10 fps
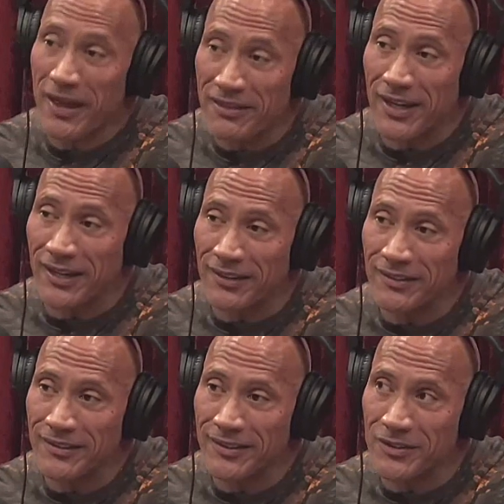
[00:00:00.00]
that thing,
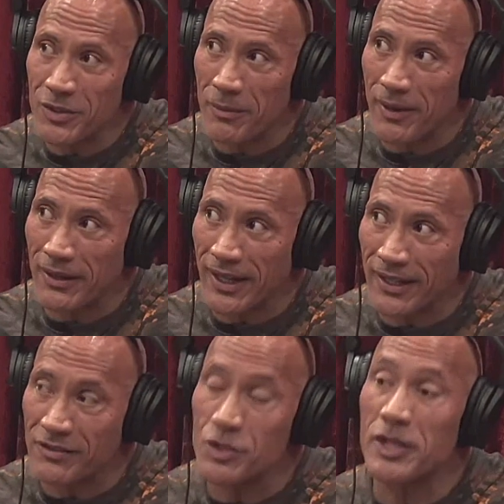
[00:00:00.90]
too, about
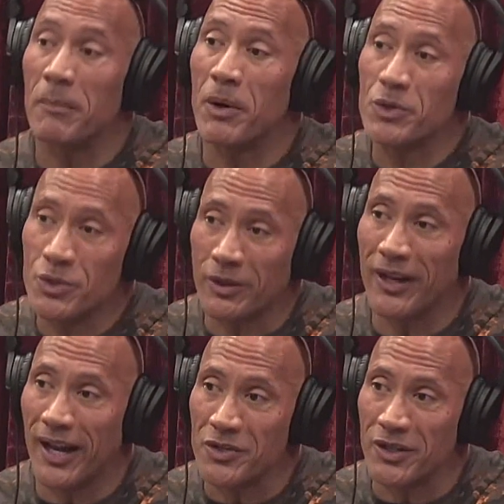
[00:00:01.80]
like just the emotional
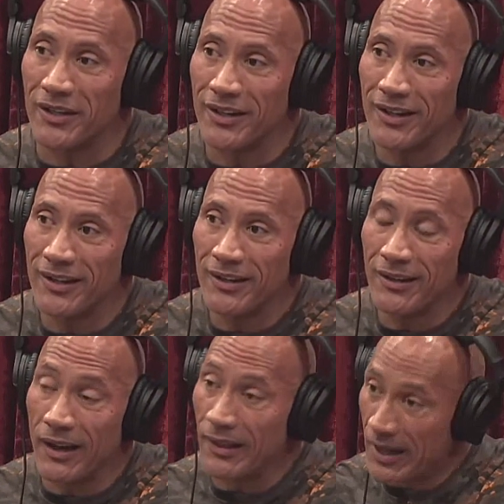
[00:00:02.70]
connection. Mm-hmm.
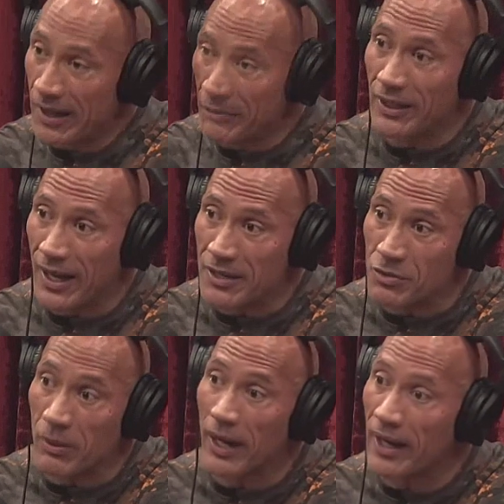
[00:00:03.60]
And then I realized
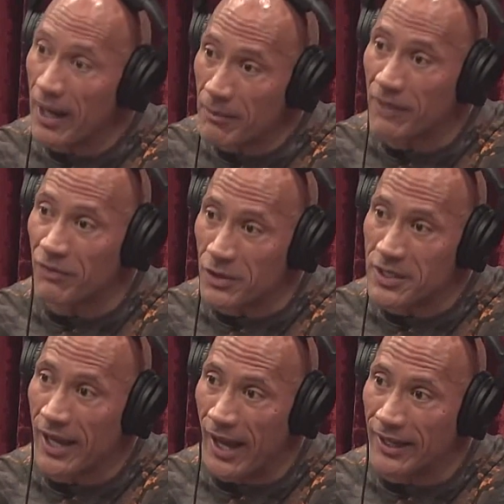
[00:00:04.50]
when I got my first
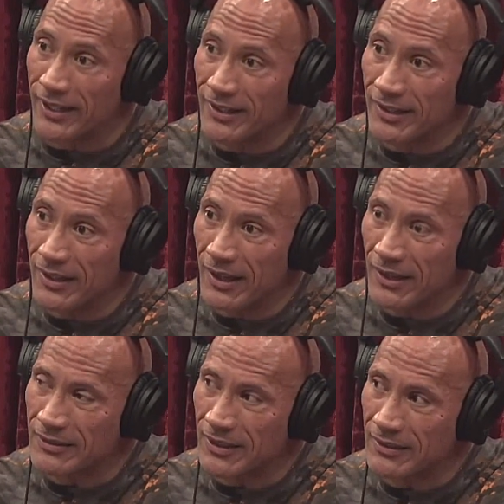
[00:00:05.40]
caddy,
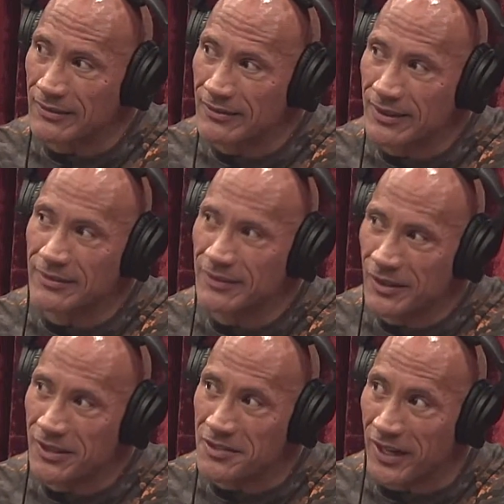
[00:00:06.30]
I was like, well,
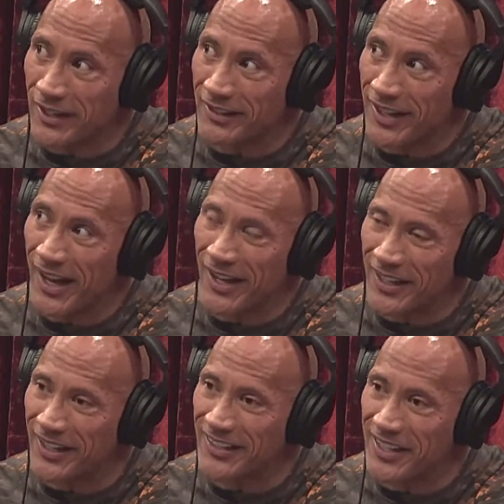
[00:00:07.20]
hold on a second.
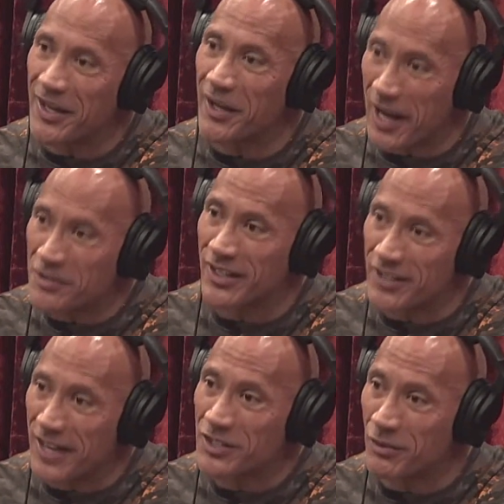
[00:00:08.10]

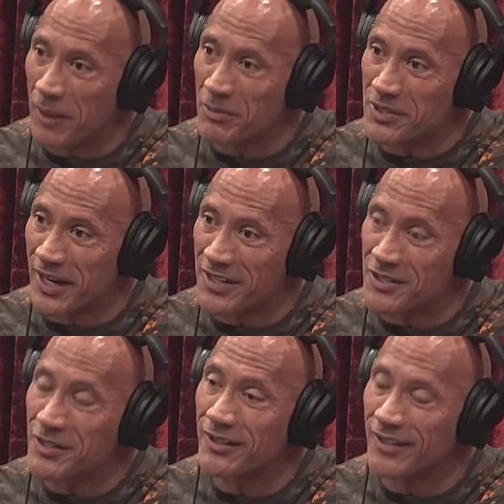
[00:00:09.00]
It actually
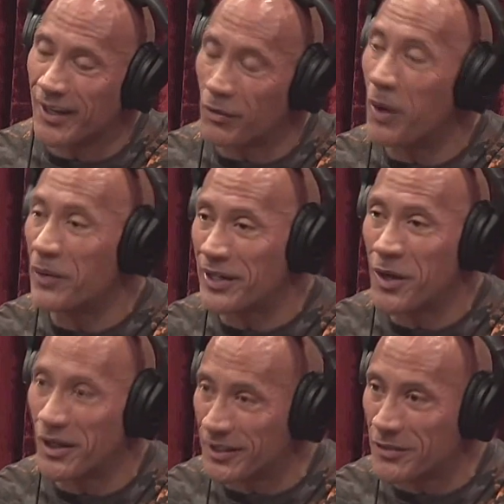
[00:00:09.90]
represents like what we
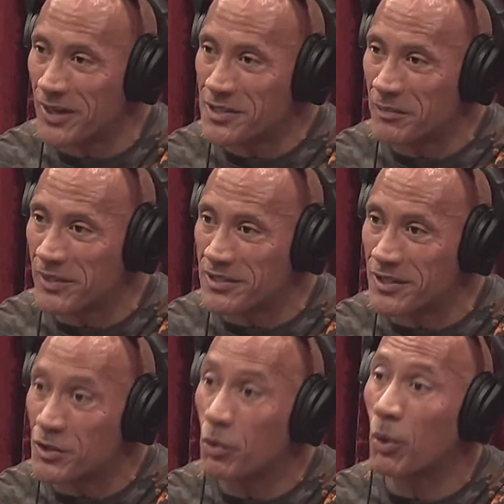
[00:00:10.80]
call in the wrestling
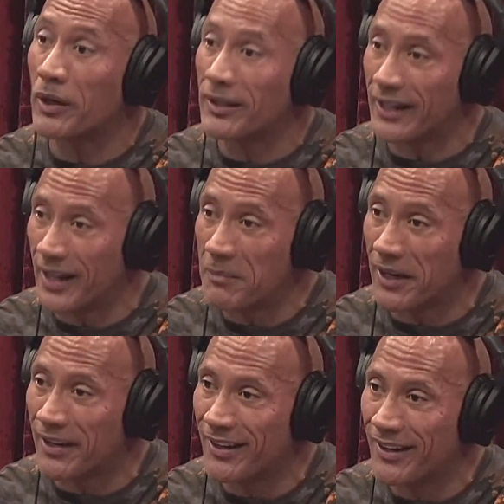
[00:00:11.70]
business, working the
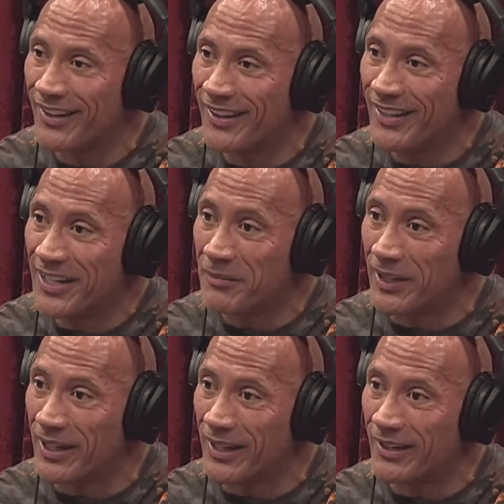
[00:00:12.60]
gimmick,
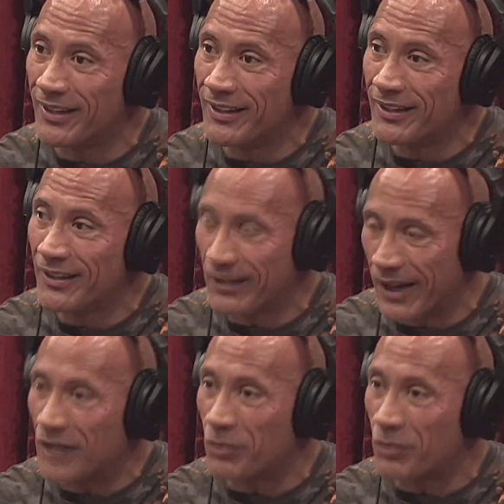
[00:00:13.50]
meaning, oh, the guy's